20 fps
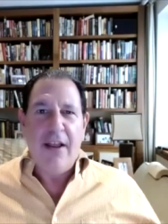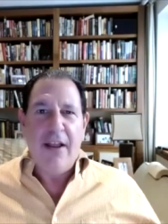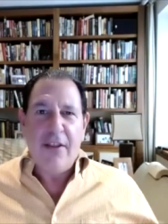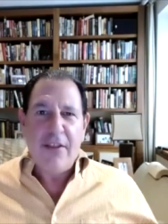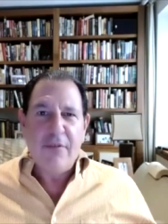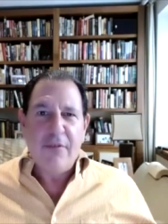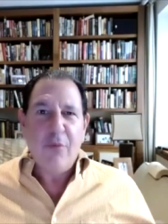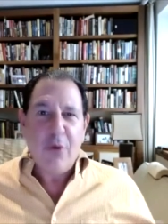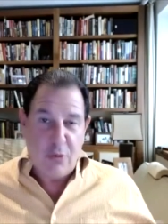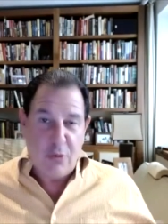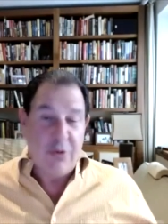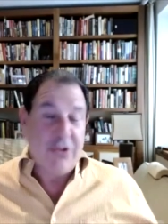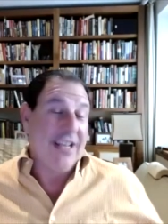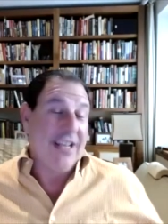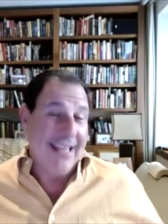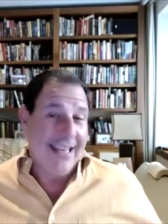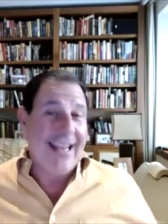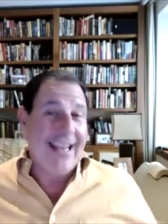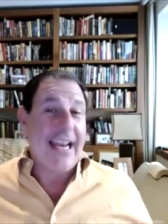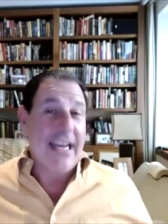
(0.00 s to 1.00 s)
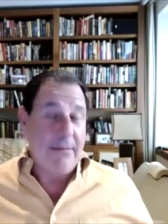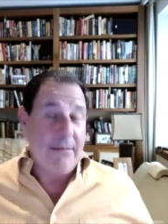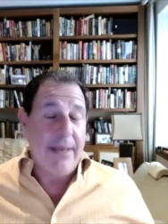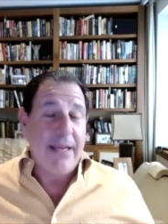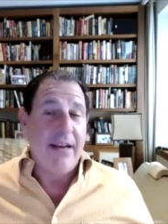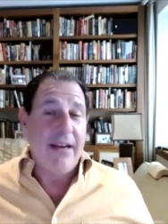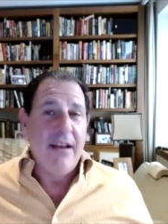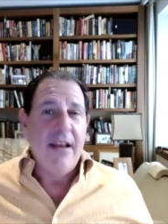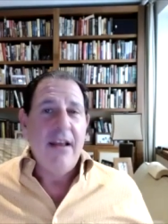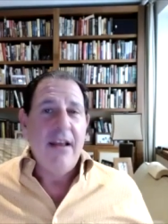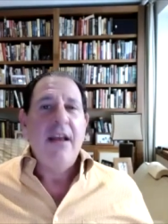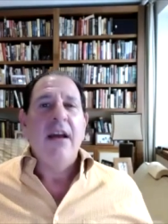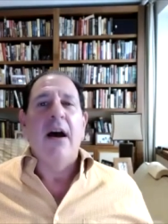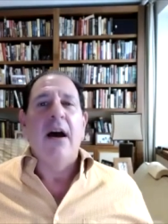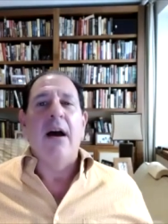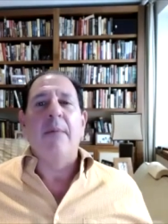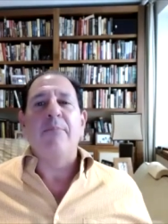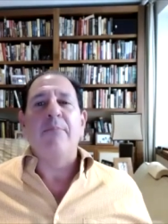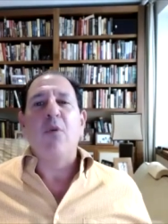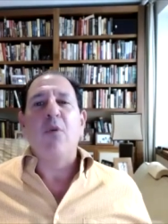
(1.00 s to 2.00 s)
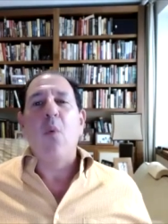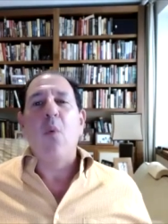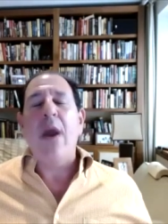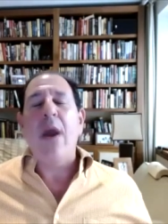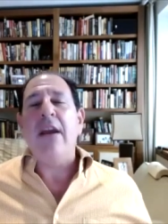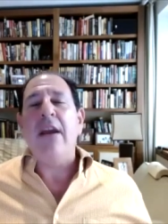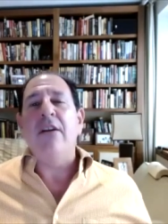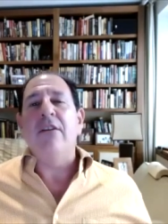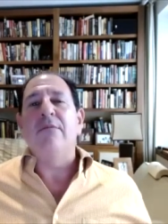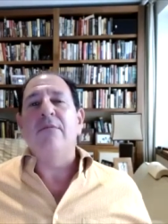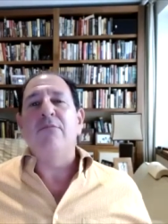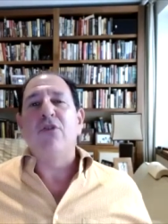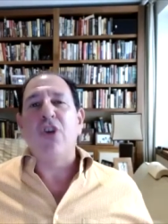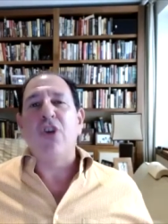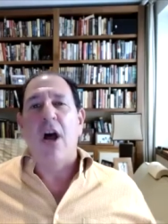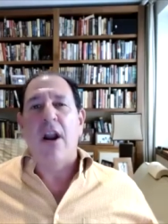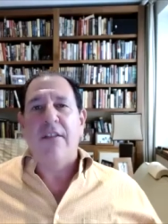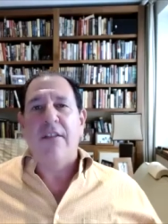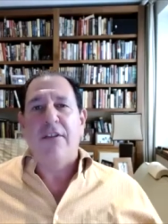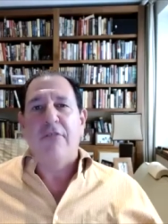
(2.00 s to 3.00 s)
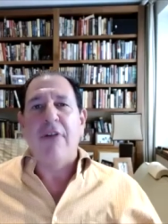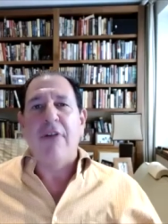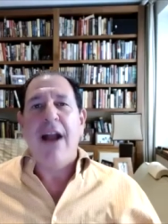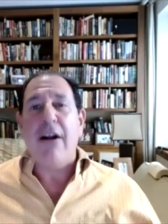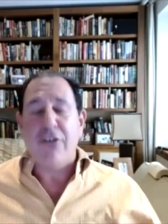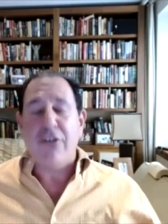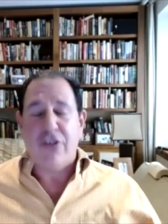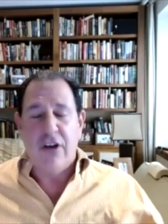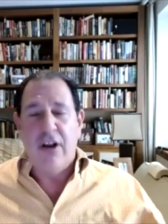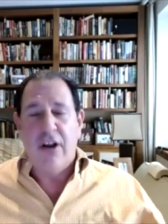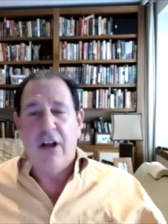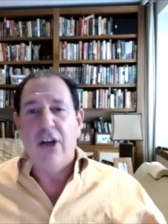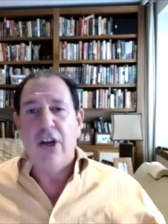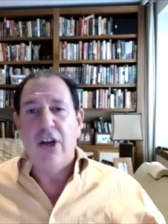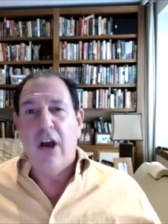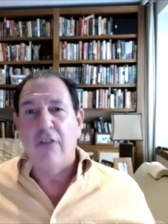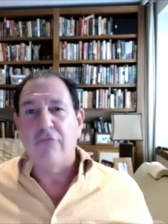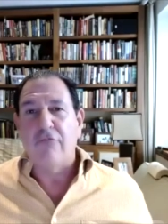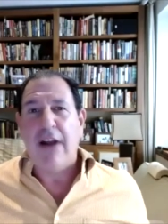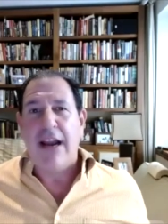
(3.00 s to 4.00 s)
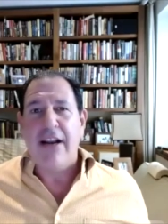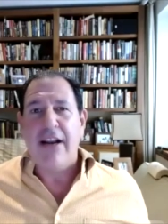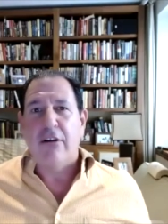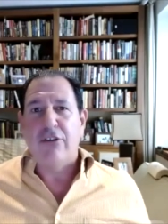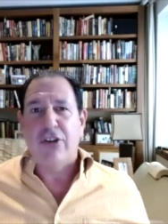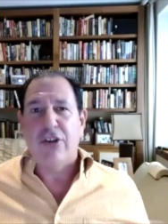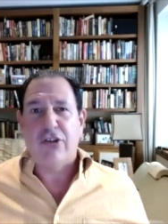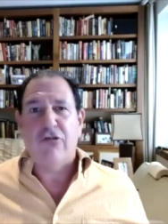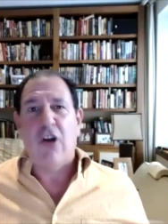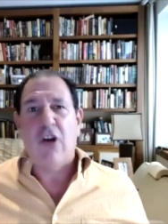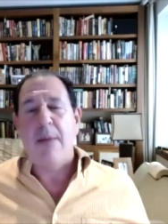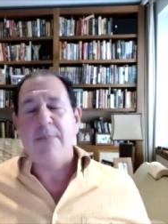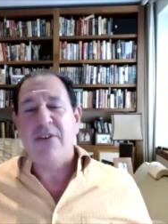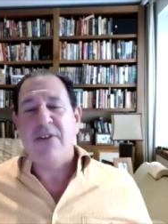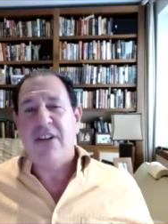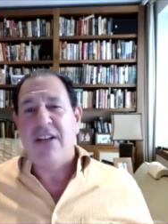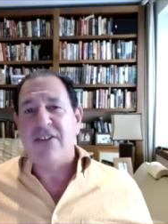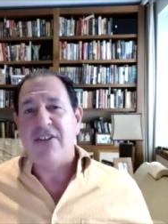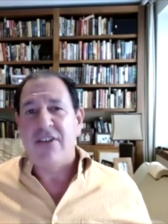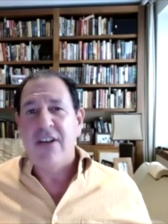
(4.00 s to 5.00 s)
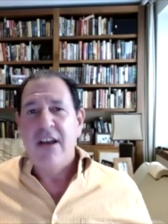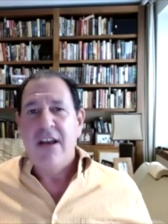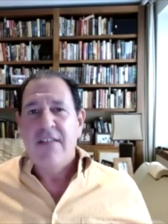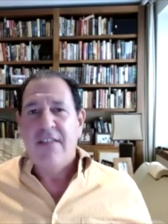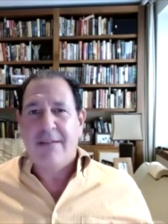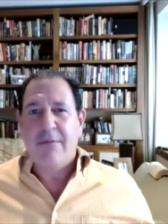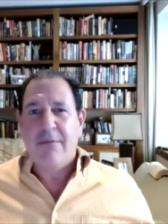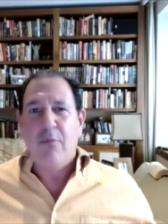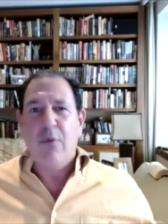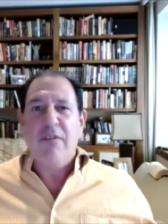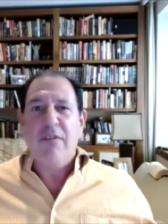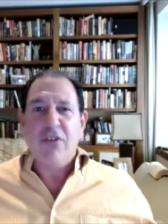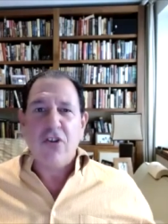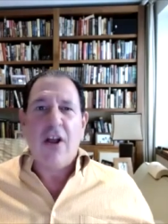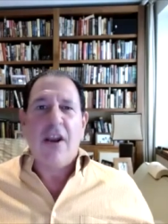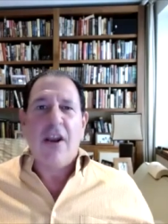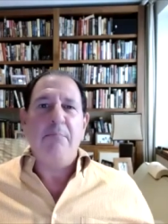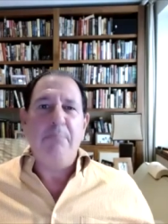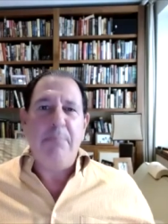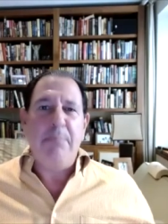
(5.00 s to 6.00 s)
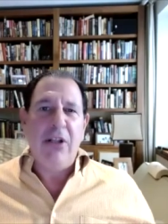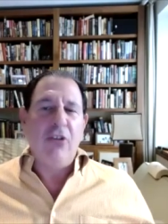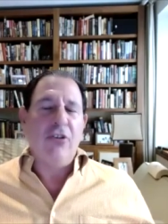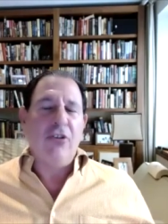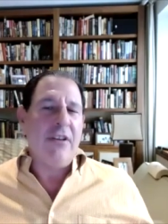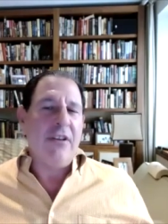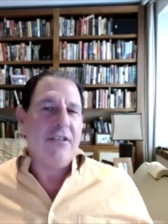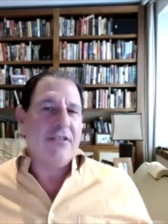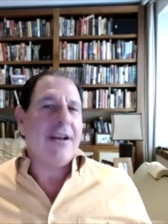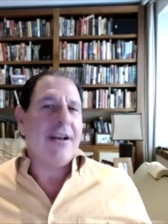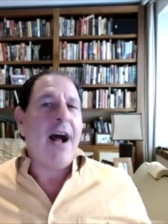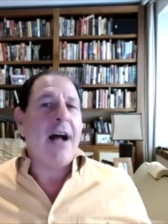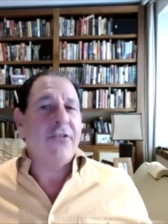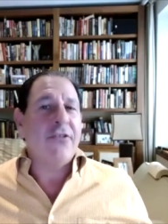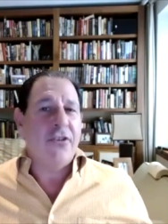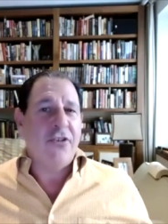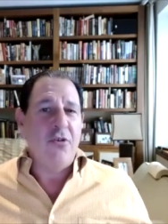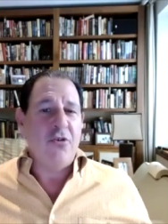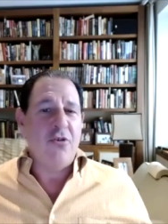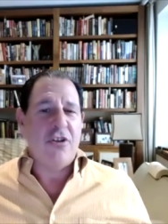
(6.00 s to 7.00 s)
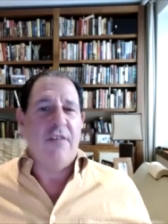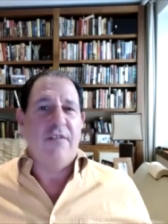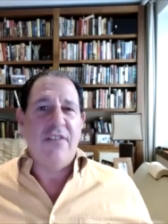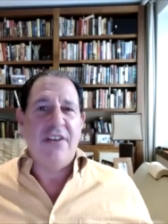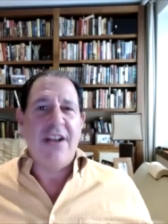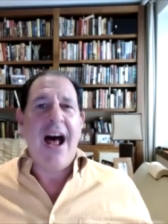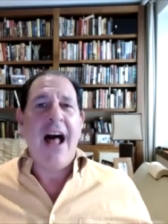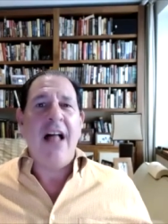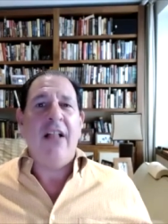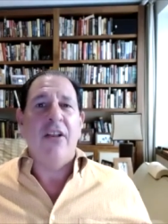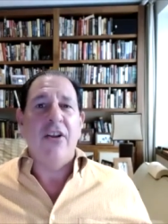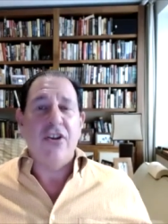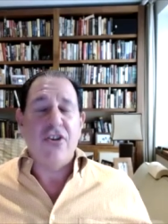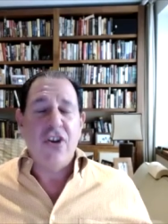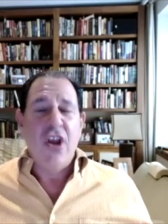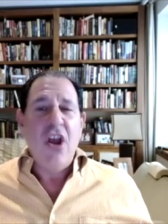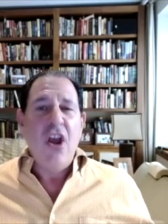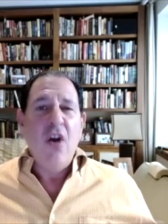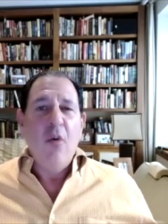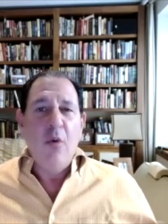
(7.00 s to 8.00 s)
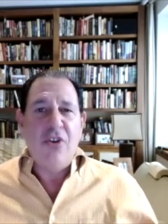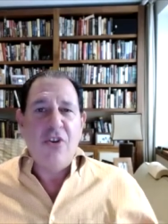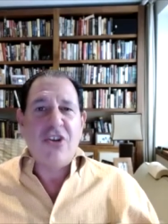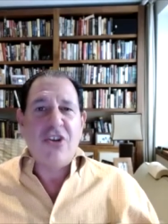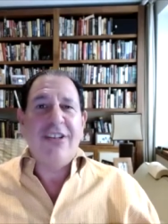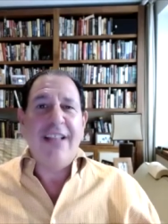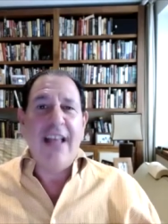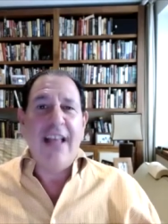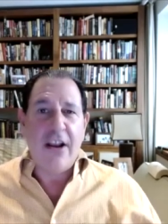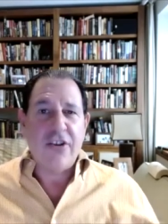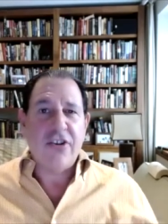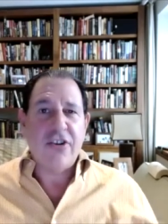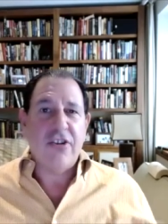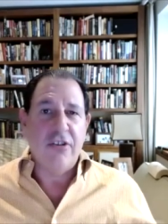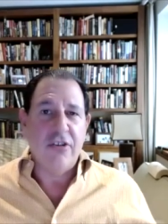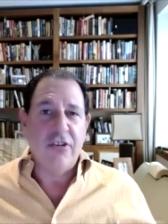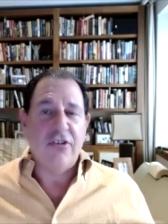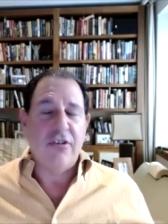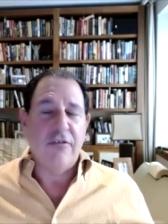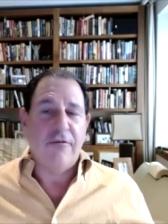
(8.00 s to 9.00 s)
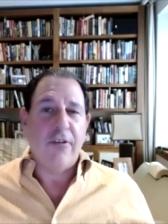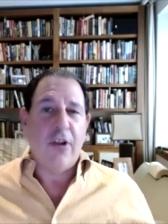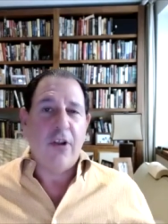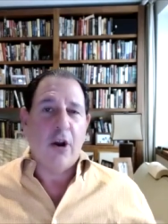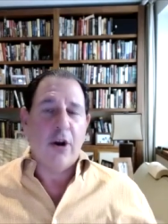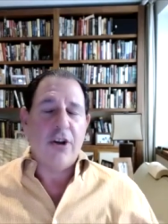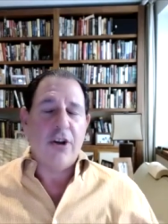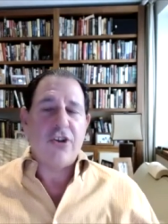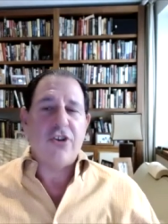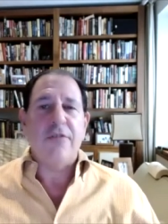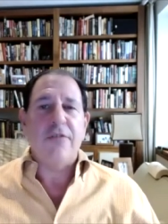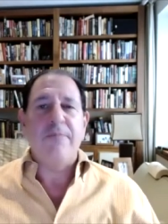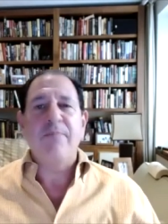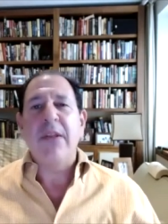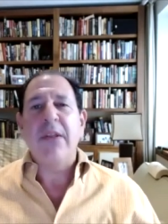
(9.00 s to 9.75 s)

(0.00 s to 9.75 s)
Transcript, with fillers: which was the Enlightenment. Um, the way Jonathan Rauch, a, a, writer, describes it is that we've started building this constitution of knowledge, which has led us to, to flourish.